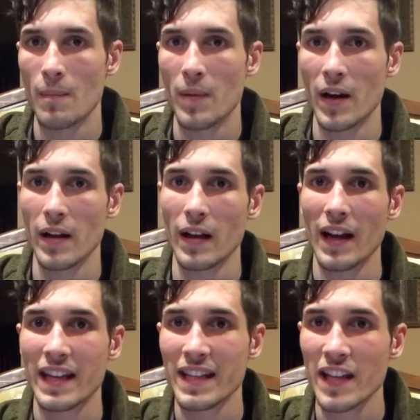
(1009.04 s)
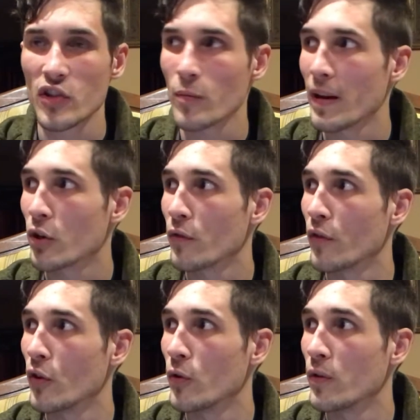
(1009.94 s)
but a condenser
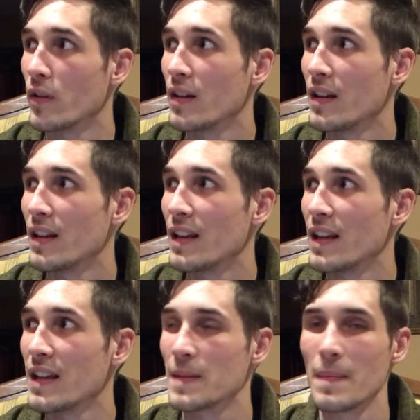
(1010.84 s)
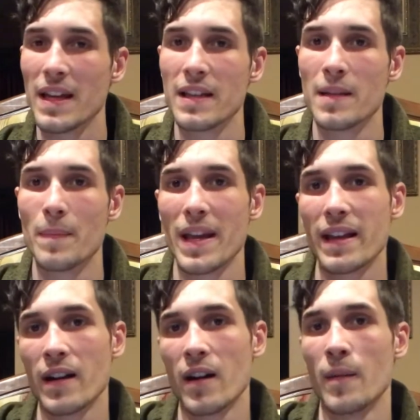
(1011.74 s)
microphone is made to
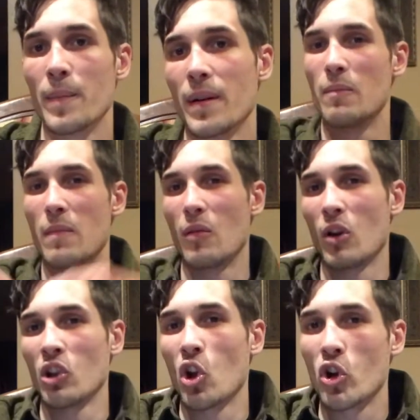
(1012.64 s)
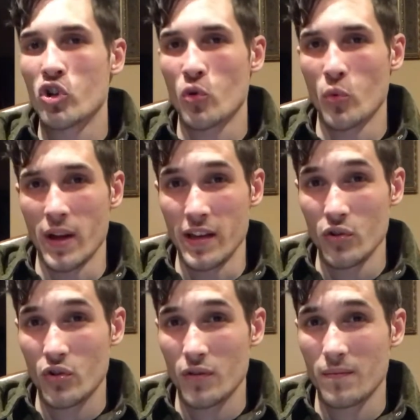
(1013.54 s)
pick up a larger
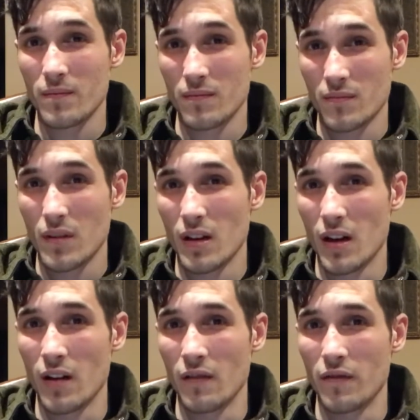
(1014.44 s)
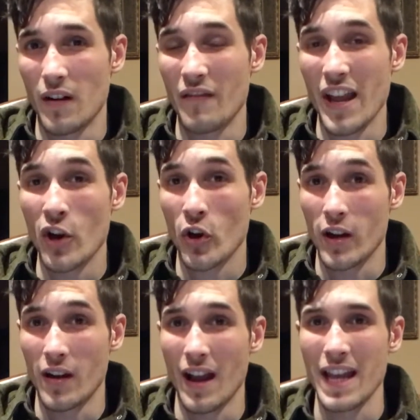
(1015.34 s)
range of
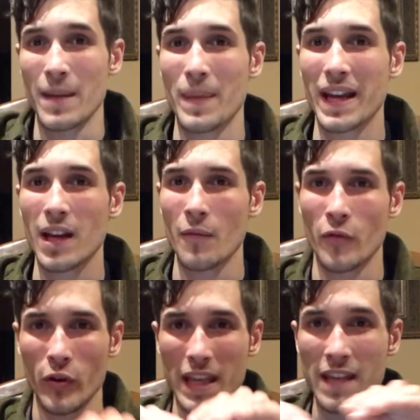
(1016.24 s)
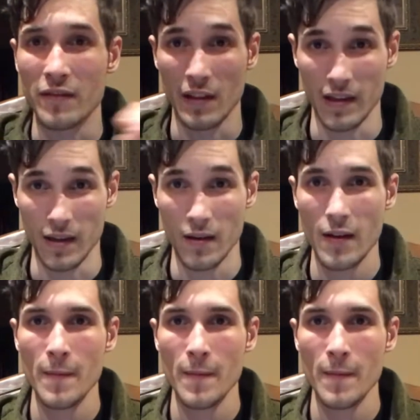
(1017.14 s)
area and to pick it up very evenly.